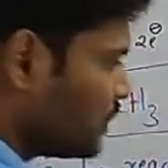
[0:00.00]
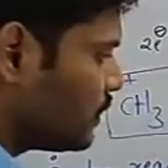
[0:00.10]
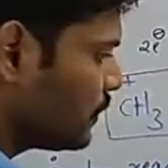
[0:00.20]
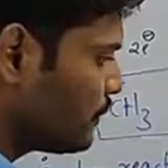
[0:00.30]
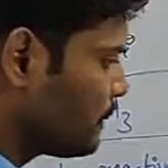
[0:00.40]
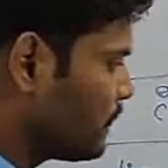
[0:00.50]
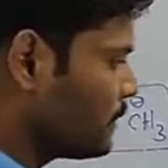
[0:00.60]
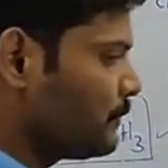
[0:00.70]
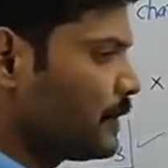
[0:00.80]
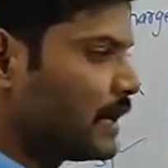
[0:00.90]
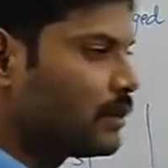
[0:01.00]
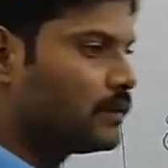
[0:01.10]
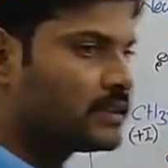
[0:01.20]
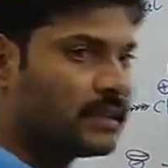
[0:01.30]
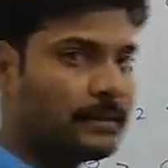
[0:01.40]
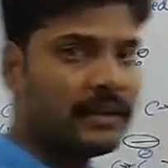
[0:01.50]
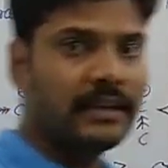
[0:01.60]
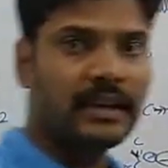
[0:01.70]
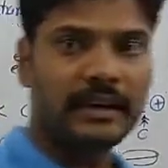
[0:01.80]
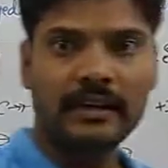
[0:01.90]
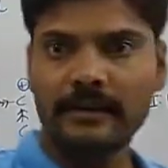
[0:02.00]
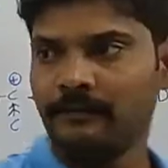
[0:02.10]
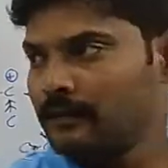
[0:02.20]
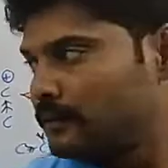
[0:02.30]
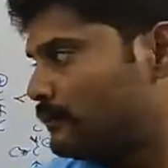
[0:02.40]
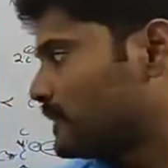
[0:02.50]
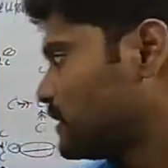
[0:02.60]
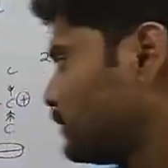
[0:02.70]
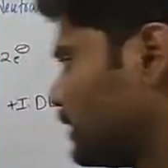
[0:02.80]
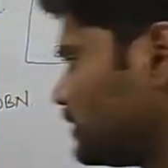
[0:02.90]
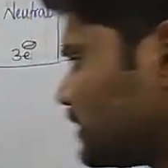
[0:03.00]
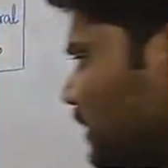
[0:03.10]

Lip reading: So find out the stability order. First one is the